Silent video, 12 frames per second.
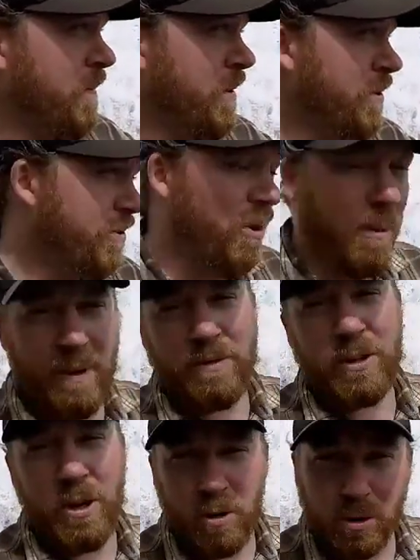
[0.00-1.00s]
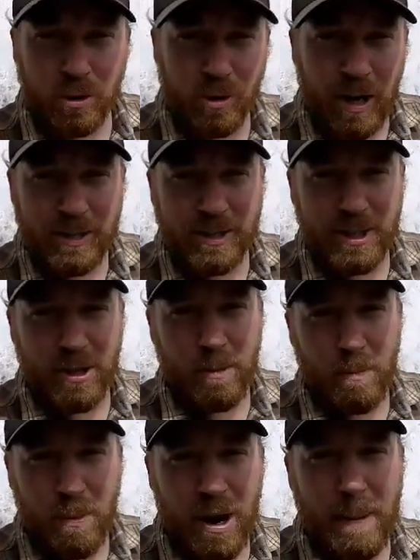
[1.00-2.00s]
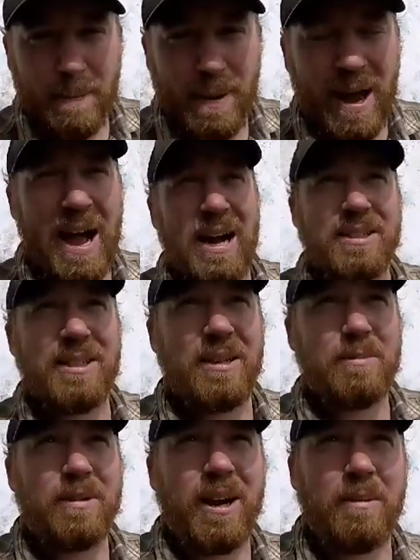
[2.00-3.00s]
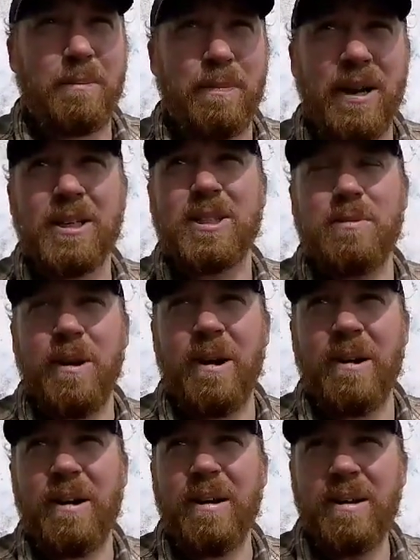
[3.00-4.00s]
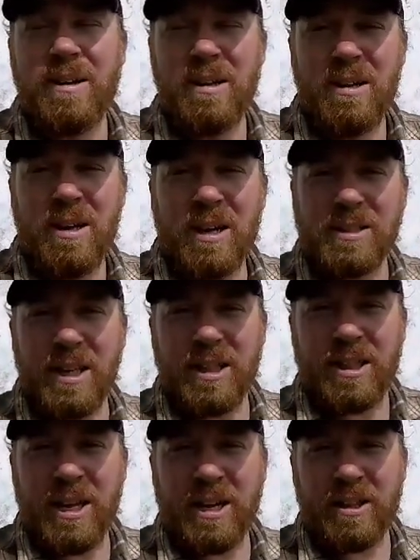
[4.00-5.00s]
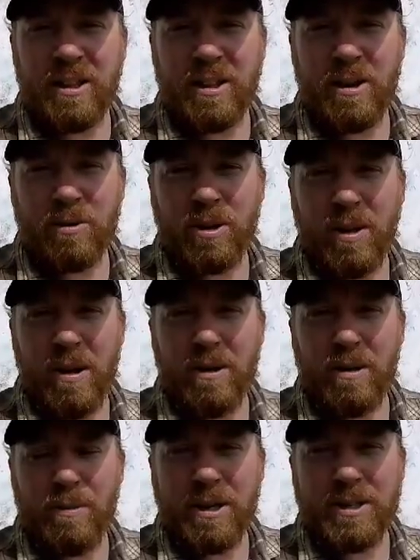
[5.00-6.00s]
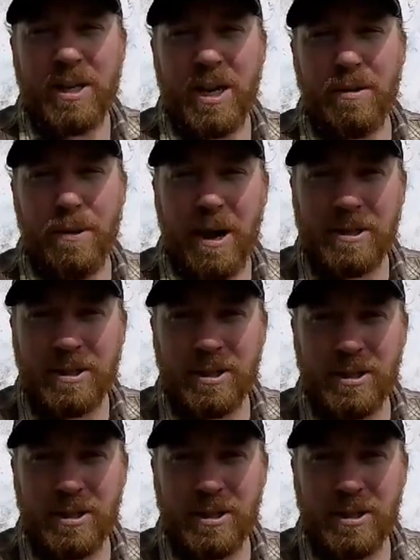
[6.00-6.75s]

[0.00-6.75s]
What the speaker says: So I'm going to have to go to a transit center and buy a pass, and I'm kind of pissed about it because I think that they only allow you to buy day passes